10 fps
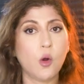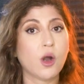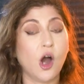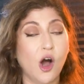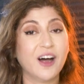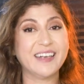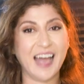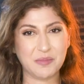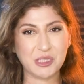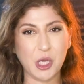or on
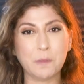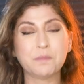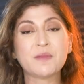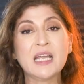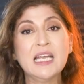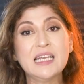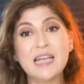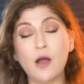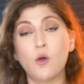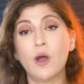Amazon.
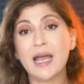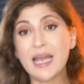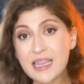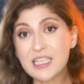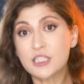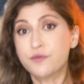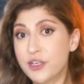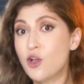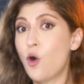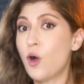Now, in this
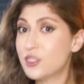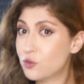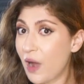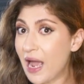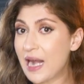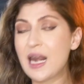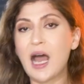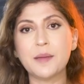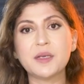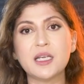video as well,
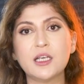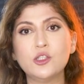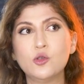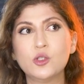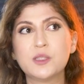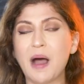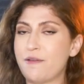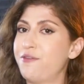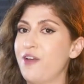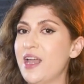I'm going to use my
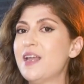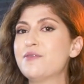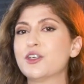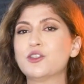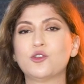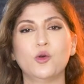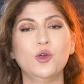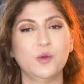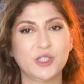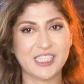favorite
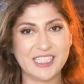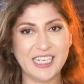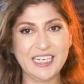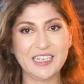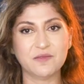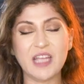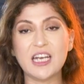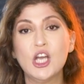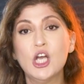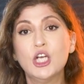tool, is Helium
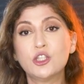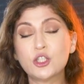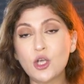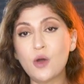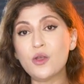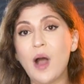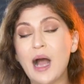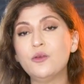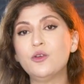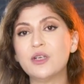10, to show you
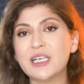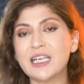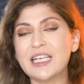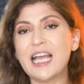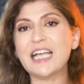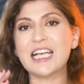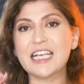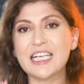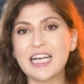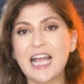how you can create
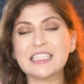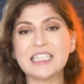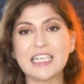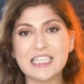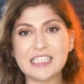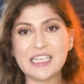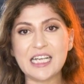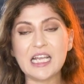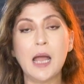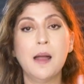a great listing